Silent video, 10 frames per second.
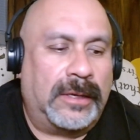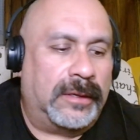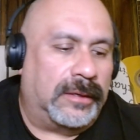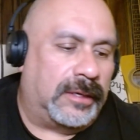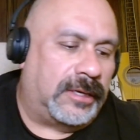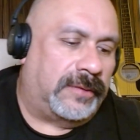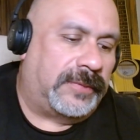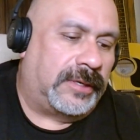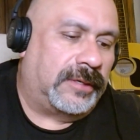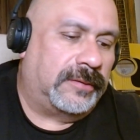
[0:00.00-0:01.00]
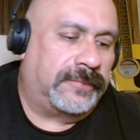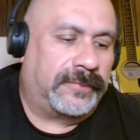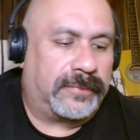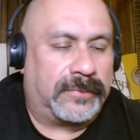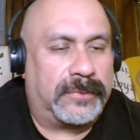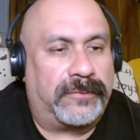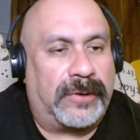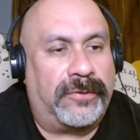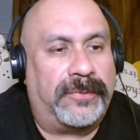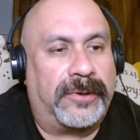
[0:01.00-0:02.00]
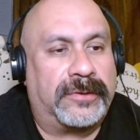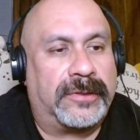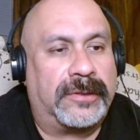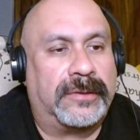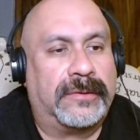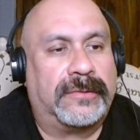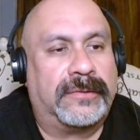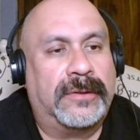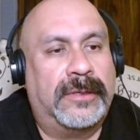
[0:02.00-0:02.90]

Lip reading: Yeah, man. Raul Martinez,